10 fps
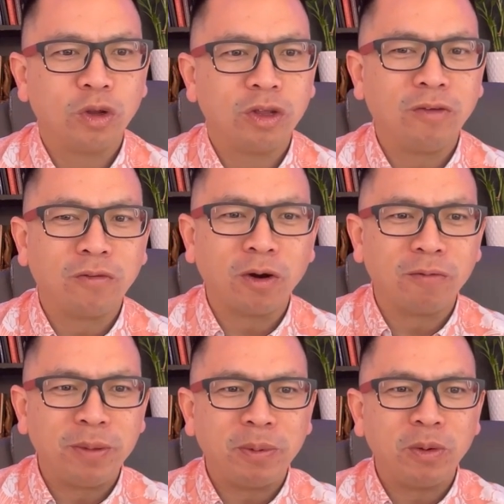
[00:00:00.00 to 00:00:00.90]
you've heard
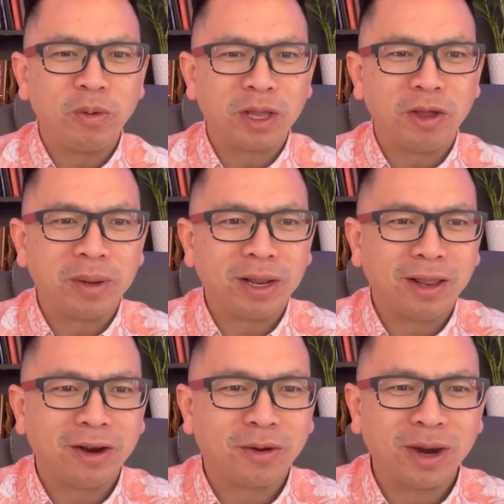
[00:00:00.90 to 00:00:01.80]
of people who accumulate a
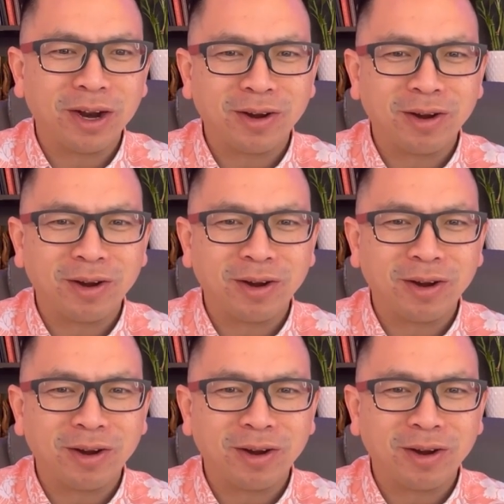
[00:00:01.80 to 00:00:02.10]
lot of credit